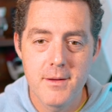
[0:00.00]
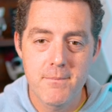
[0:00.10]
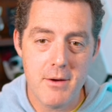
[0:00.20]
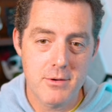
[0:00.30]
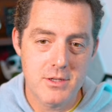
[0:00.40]

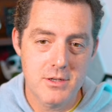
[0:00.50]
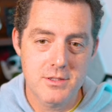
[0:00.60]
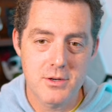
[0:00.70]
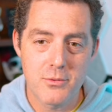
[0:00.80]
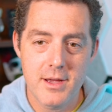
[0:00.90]
that returns
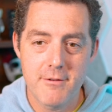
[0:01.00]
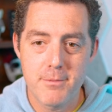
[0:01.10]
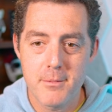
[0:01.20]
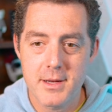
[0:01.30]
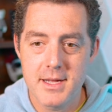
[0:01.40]
an array of
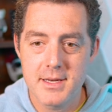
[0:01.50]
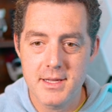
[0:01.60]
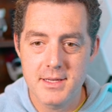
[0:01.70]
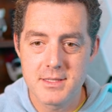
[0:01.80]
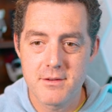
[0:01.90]
public I
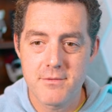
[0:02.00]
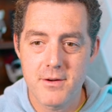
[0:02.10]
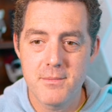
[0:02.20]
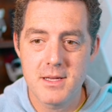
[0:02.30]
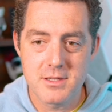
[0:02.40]
Ds
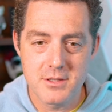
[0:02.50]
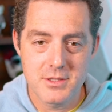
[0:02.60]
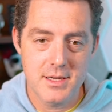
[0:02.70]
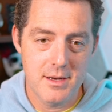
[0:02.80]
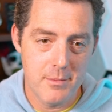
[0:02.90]
from the
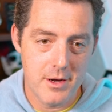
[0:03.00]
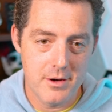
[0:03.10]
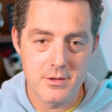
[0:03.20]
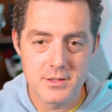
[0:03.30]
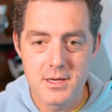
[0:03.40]
associated
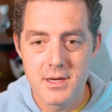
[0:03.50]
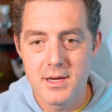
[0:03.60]
models.